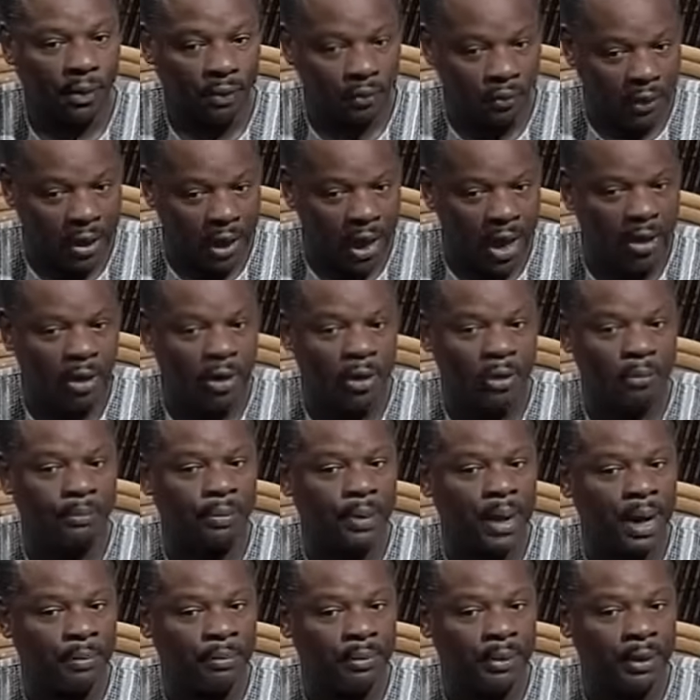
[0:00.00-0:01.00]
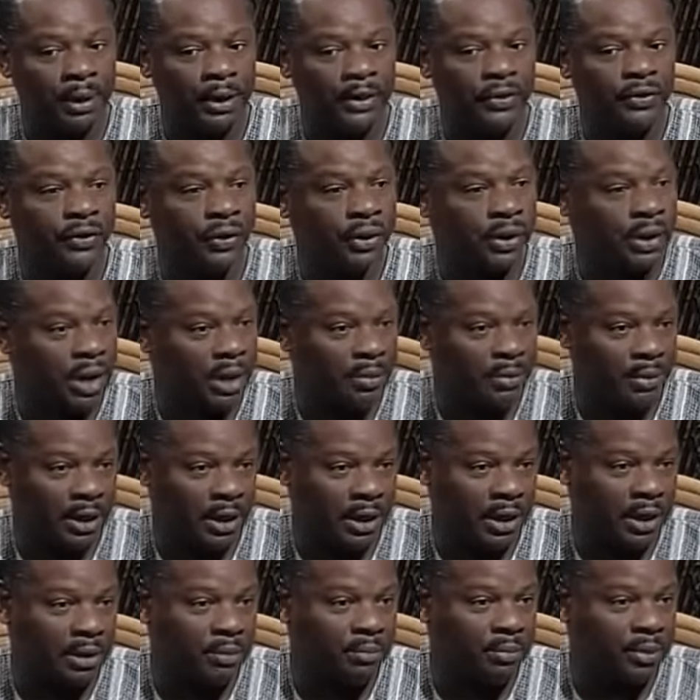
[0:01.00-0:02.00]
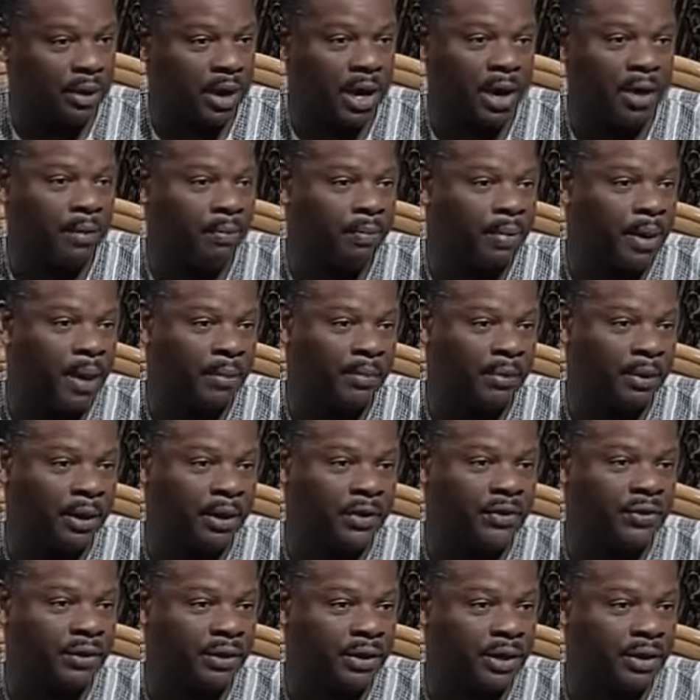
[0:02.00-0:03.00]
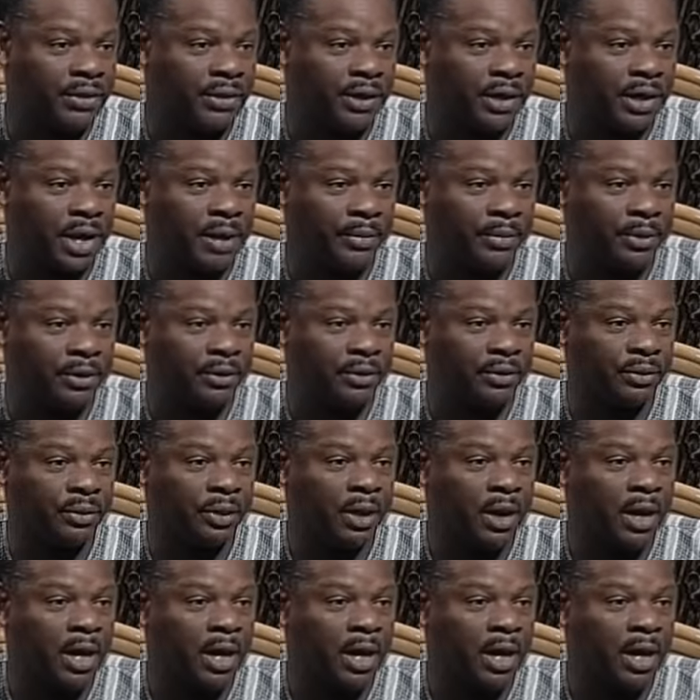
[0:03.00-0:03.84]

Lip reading: the Arab population coming in. But the Arab population doesn't come into